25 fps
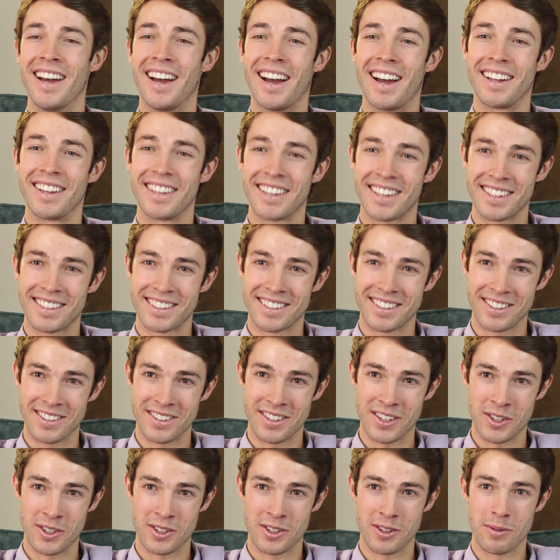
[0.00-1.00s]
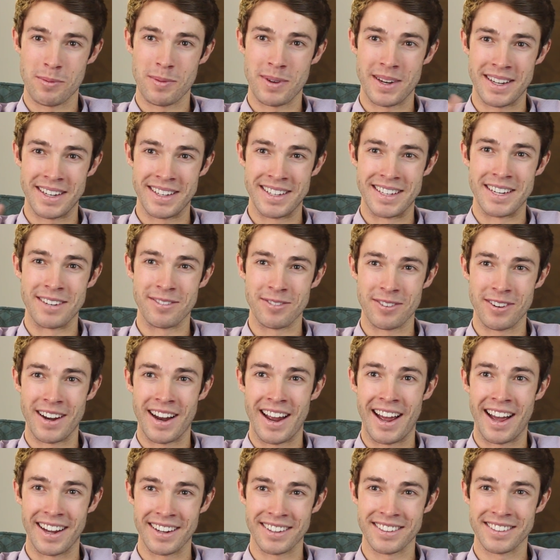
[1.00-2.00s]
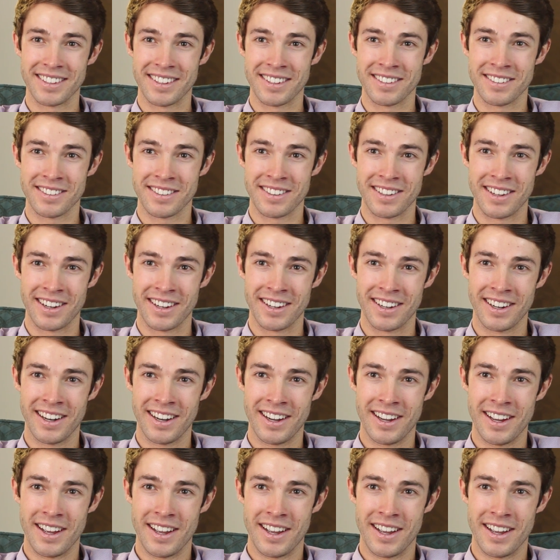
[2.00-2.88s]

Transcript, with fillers: I think it's because there's so many different accents there